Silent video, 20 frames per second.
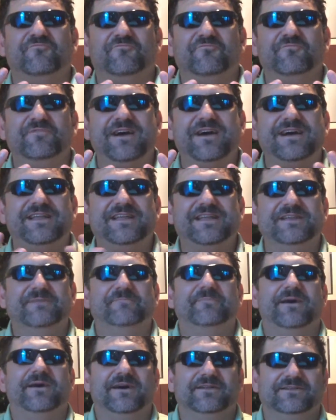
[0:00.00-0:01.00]
not in a
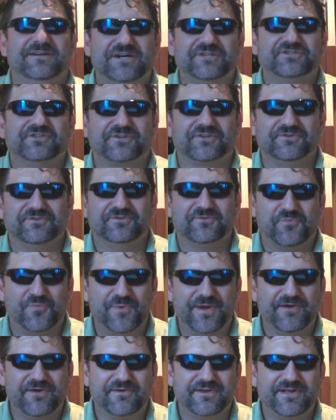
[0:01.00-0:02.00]
biological or
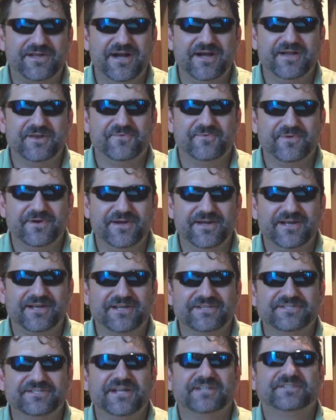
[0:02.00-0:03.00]
weird kind of way,
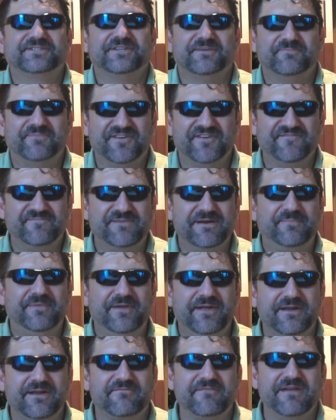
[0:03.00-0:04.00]
because that's above my
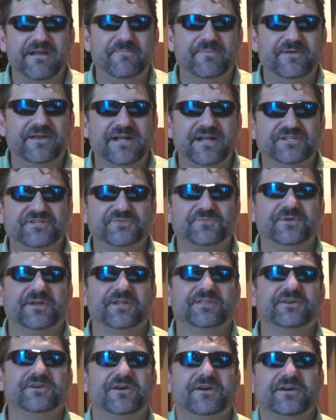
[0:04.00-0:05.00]
pay grade, but I just
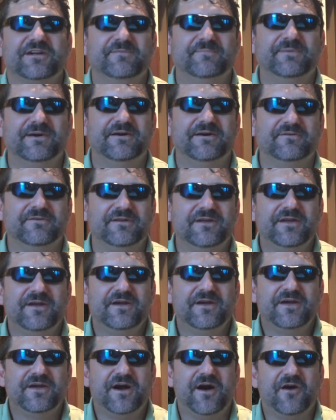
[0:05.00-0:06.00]
want to talk about
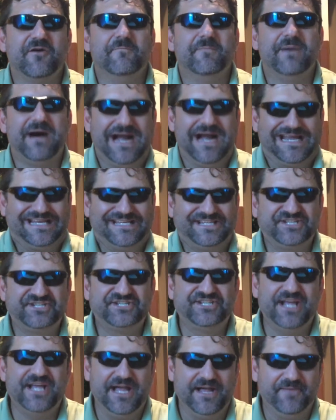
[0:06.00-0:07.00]
our
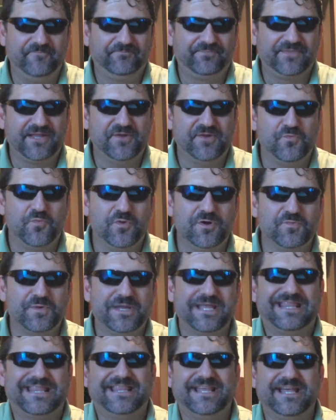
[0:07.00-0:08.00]
mindset and what
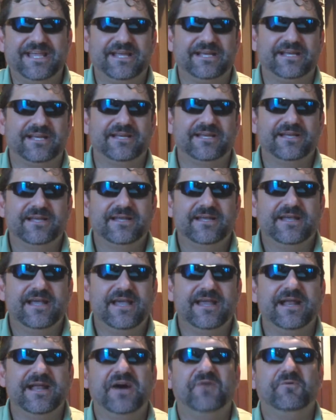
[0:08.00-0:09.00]
we think
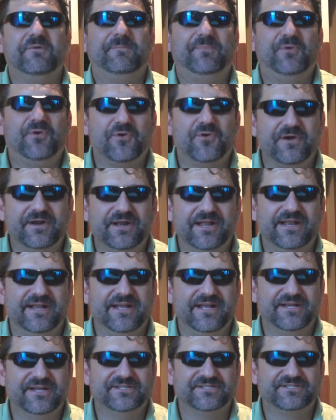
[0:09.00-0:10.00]
and how important it
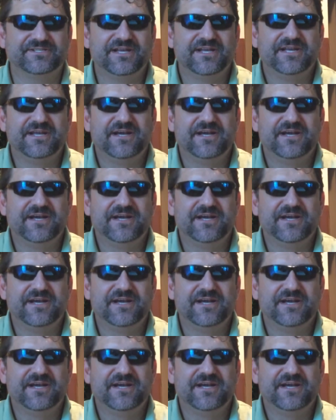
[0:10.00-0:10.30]
is